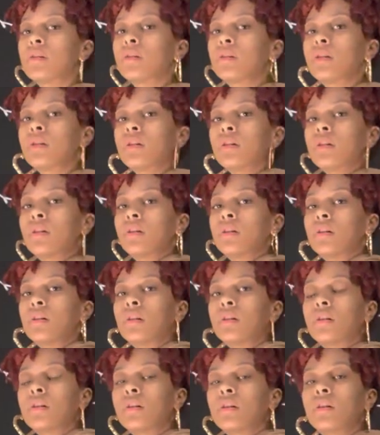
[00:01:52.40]

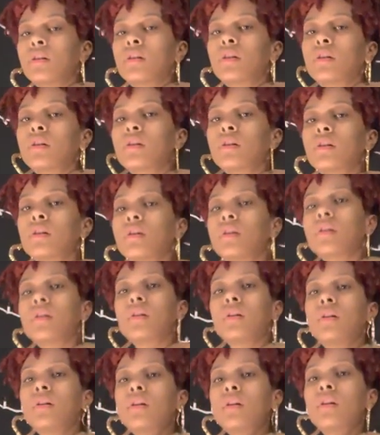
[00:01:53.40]

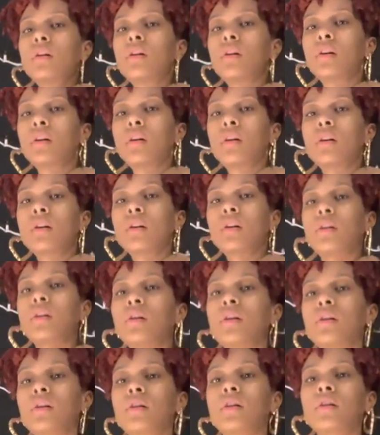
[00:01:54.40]

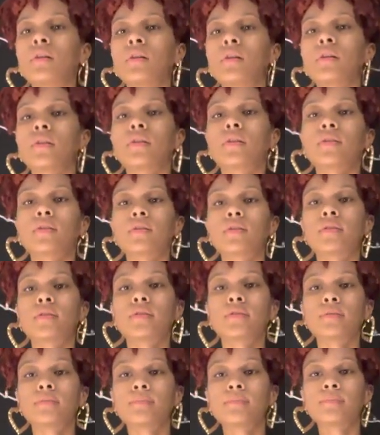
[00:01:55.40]

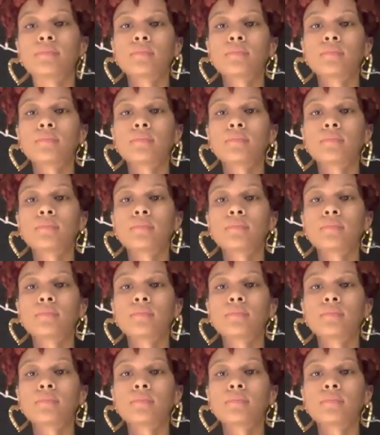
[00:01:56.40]
Nothing is said.